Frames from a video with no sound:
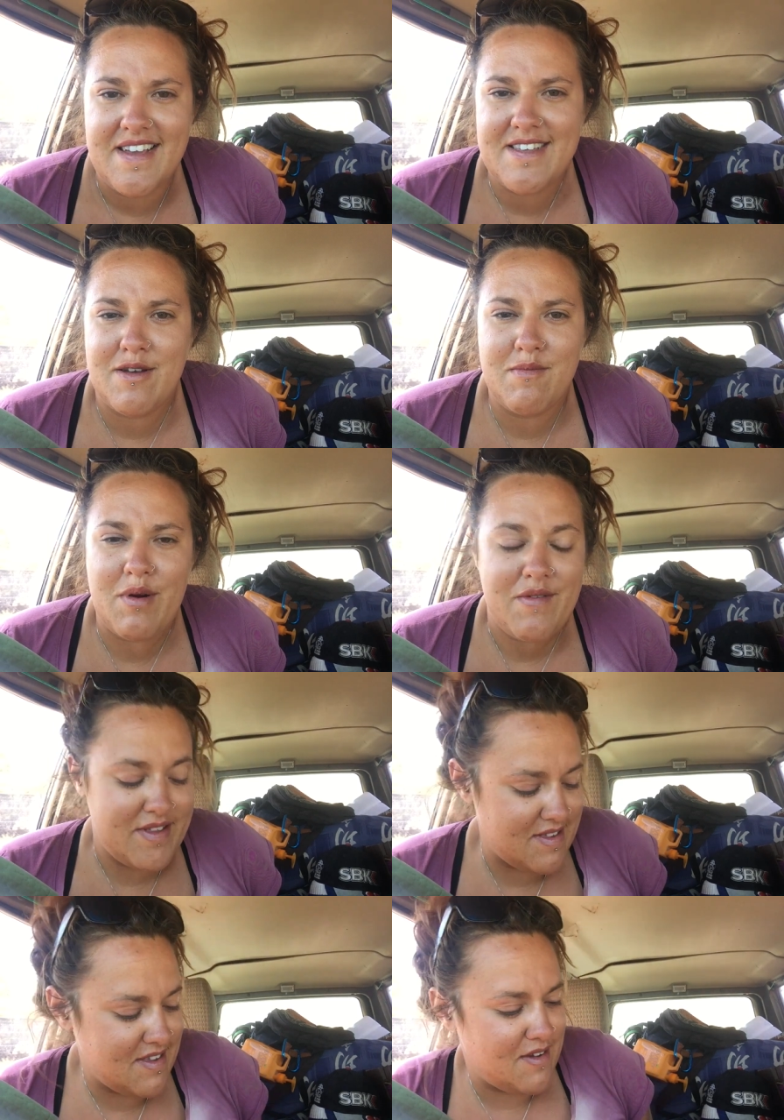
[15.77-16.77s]
his own
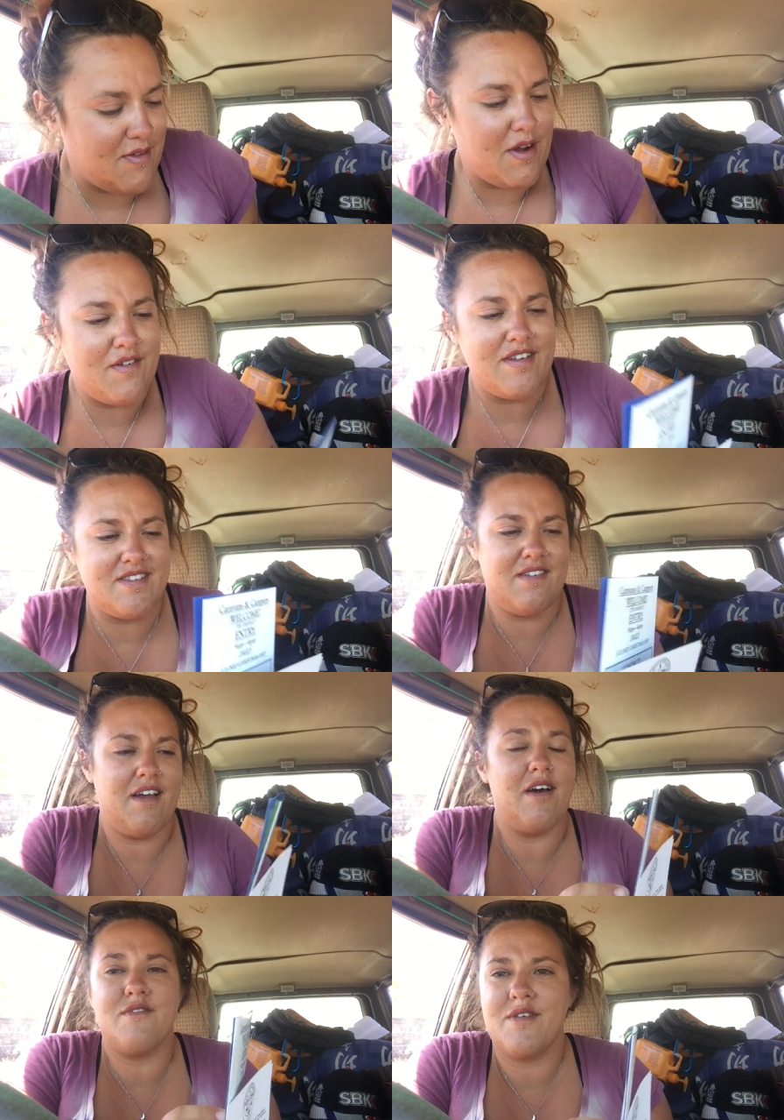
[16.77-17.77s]
province of Hutt
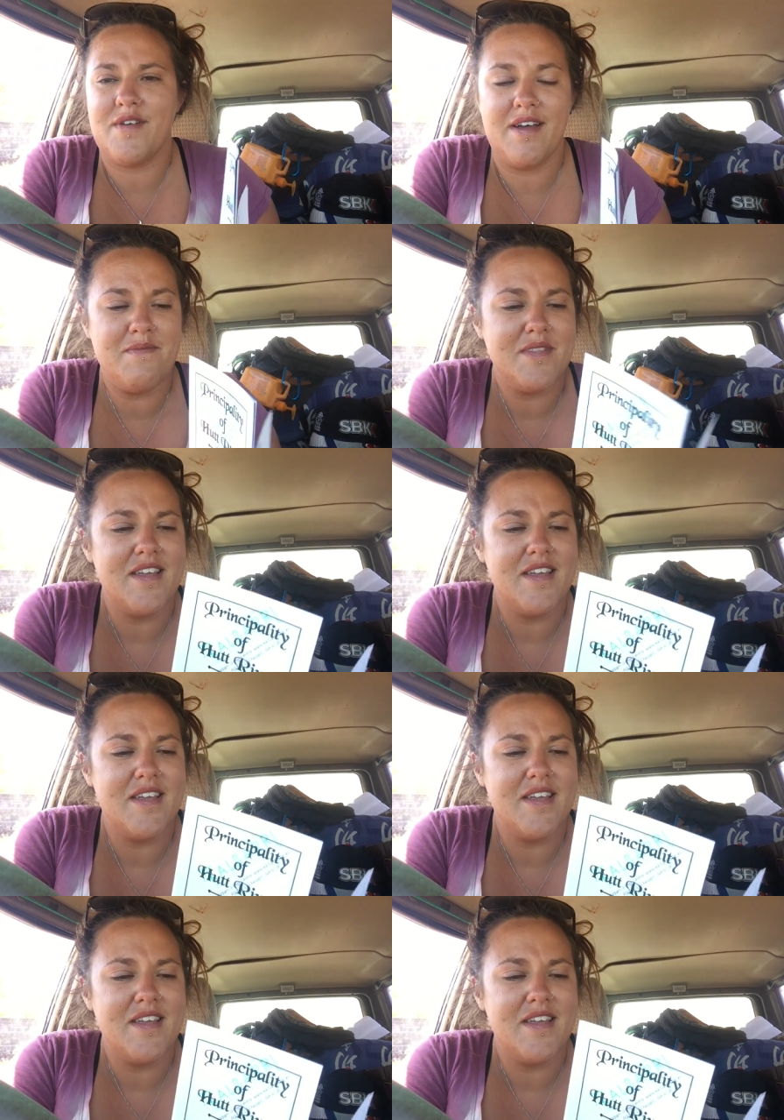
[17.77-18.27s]
River.